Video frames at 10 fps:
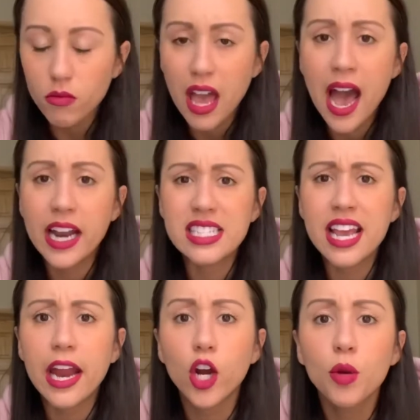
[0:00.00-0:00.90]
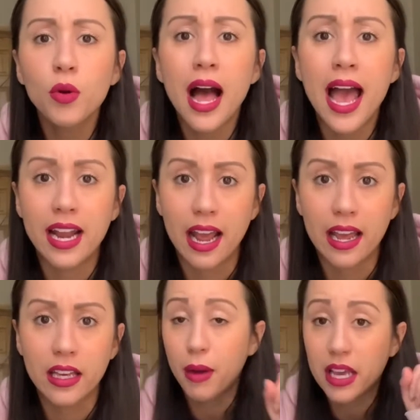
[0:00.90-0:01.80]
I had a terrible
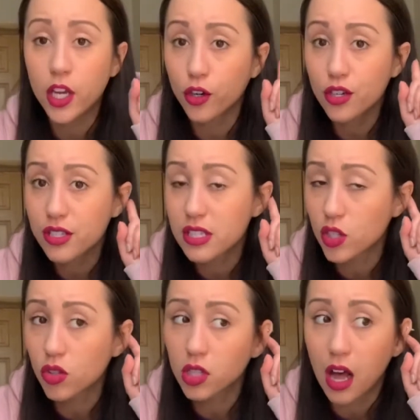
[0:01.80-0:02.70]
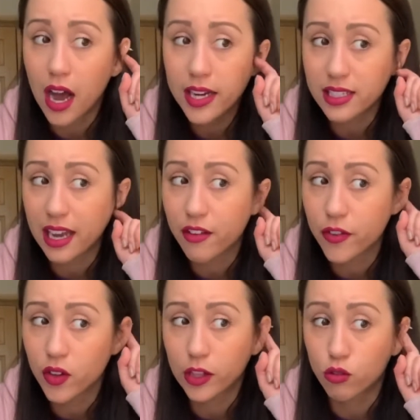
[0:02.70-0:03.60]
headache. My ears still clogged, like I feel
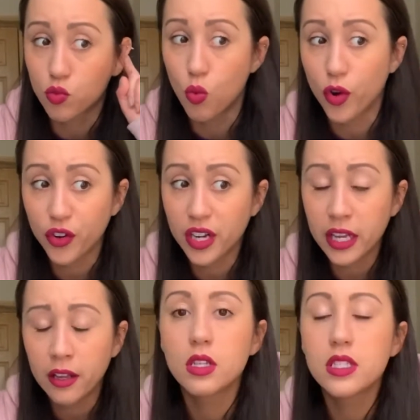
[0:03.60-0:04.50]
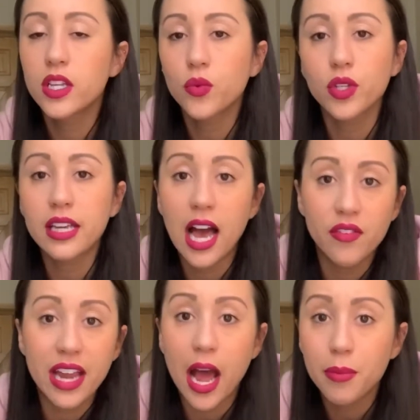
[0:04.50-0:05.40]
like there's water in it. Didn't really have an
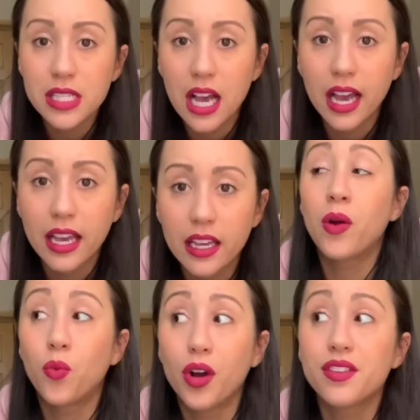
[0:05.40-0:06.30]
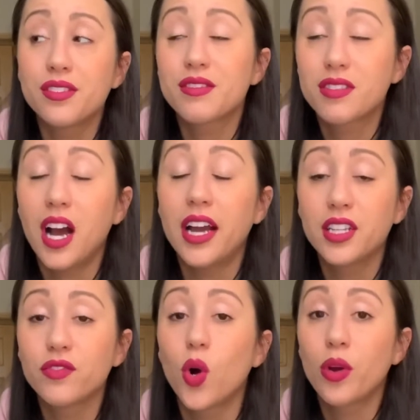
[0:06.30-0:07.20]
appetite. I was kind of
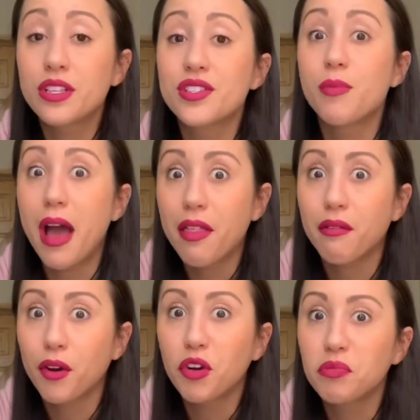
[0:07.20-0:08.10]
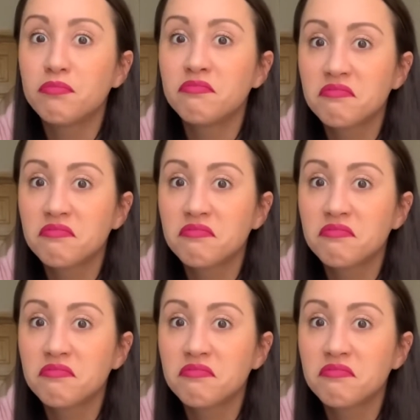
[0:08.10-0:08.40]
going to the bathroom,